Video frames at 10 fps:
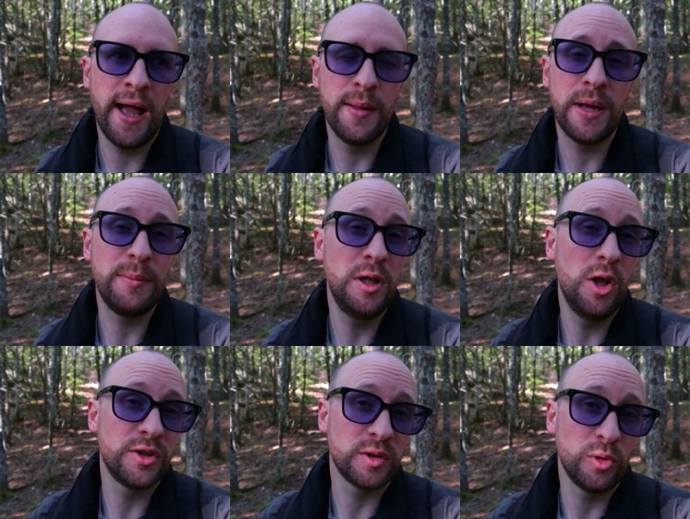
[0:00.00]
and maybe
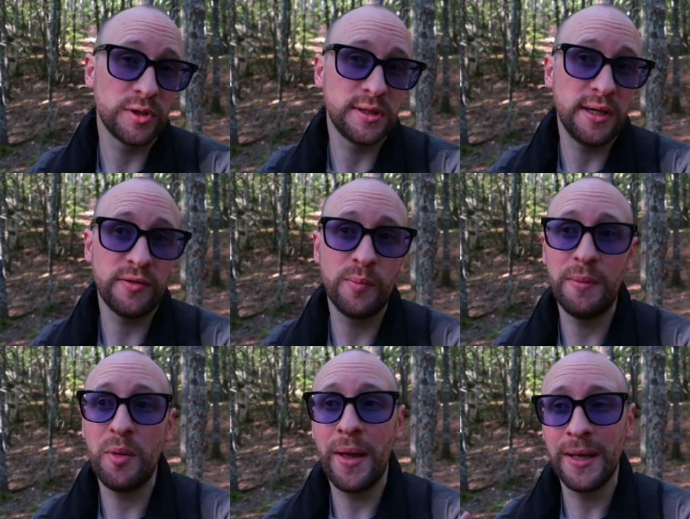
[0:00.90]
learn some more stuff and
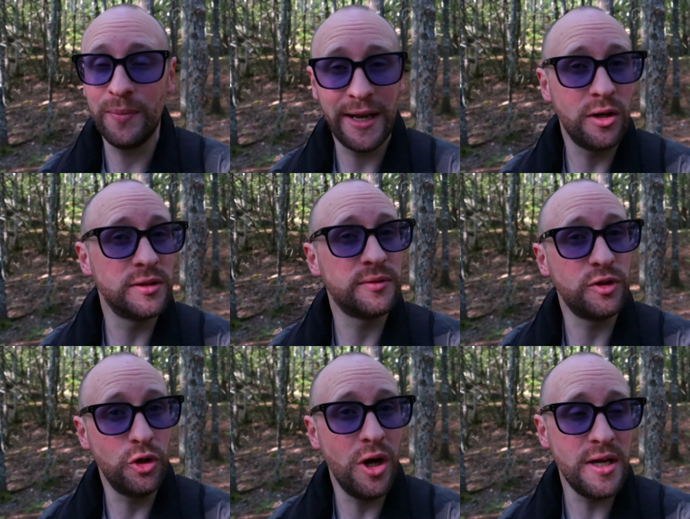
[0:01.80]
maybe make better
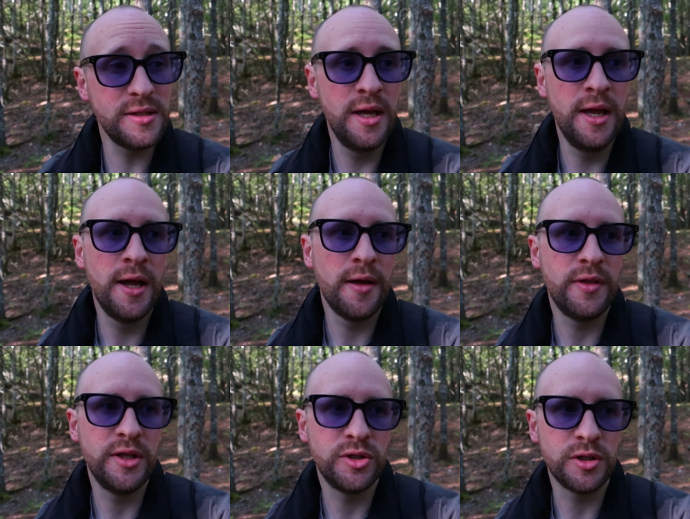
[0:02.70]
content for you guys
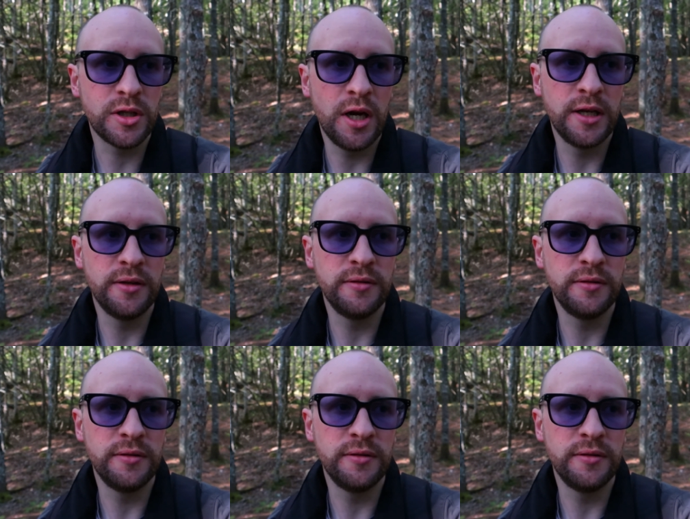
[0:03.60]
than just kind